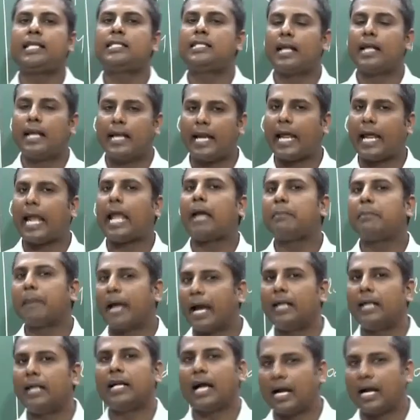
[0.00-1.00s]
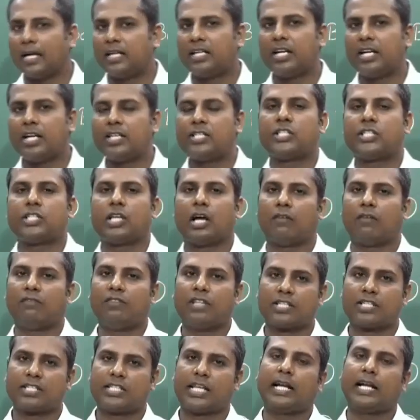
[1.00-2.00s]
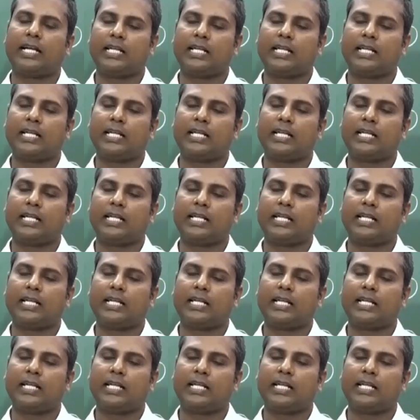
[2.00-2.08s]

it is the name and address of the